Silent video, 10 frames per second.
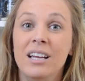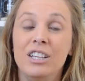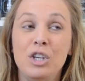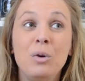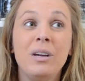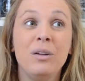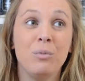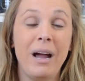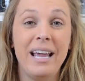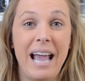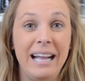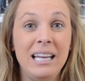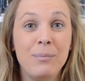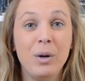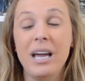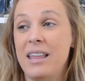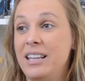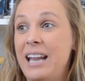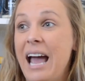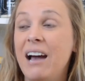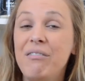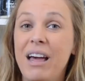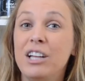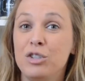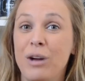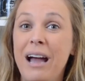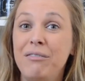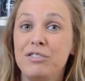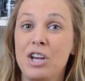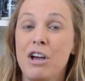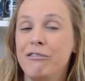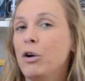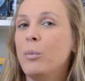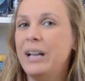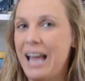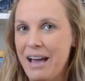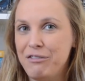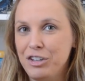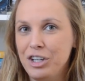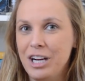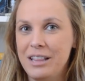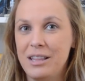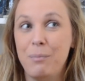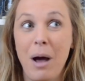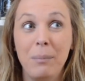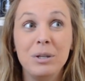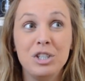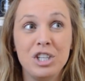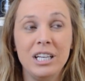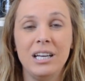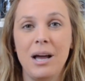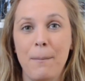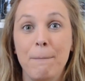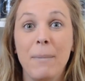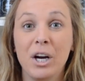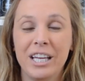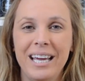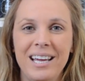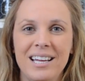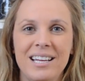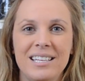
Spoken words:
You can write any book and then have that draft for whenever the publishing market